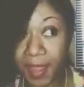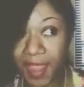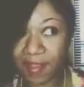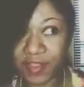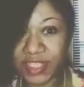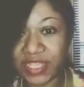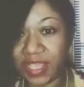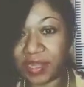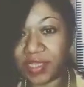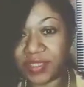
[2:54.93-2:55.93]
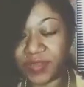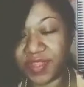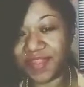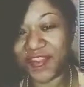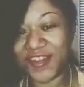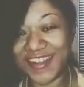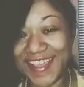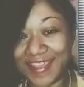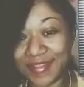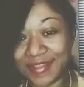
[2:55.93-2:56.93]
pounds at least within 30
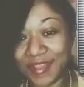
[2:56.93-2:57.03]
days.